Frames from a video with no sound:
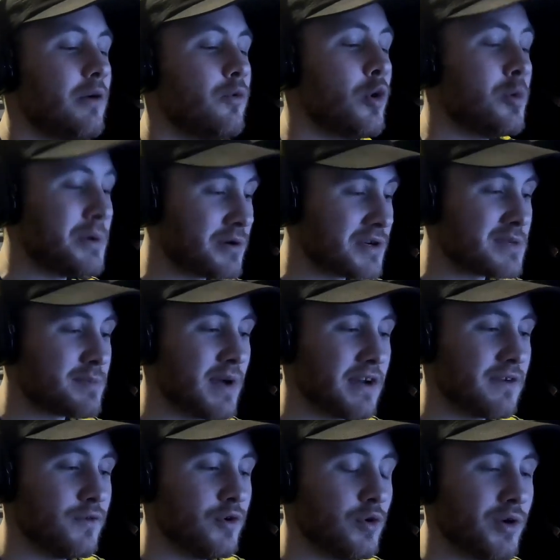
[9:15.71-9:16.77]
We'll be
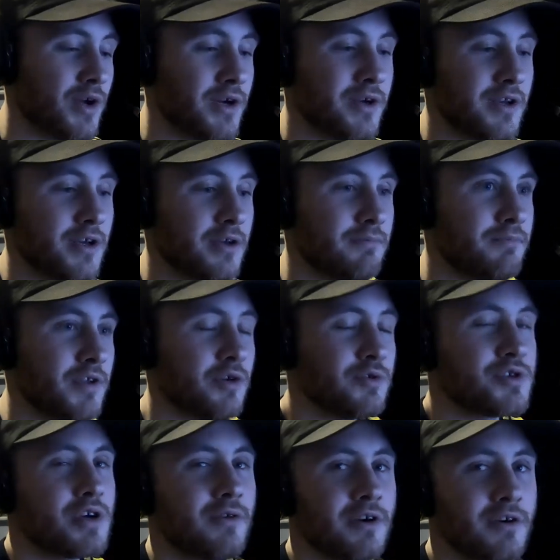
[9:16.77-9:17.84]
respectful. We're not going to,
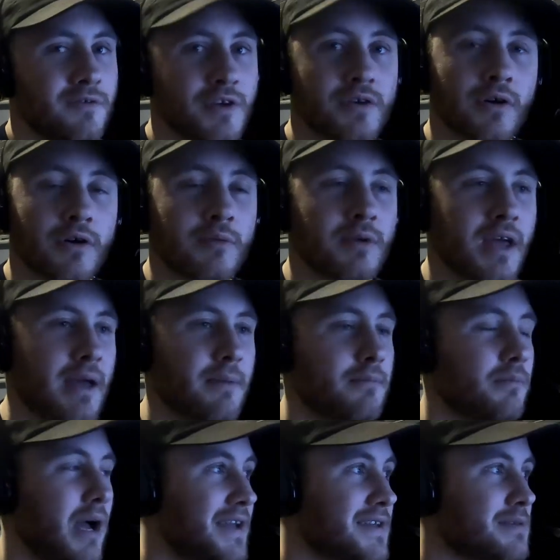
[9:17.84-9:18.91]
shove interview or camp
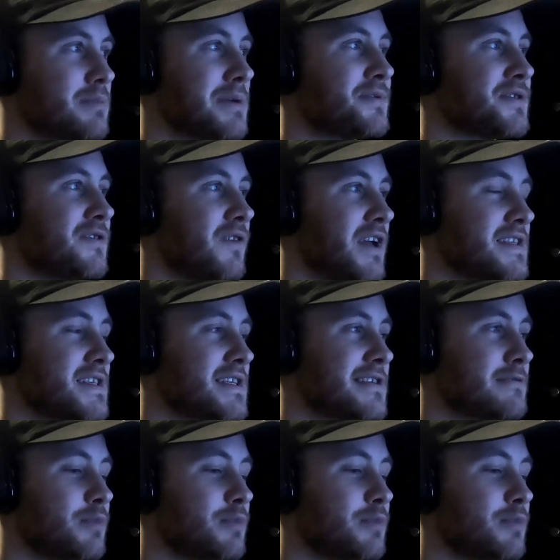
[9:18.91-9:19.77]
mics in people's faces.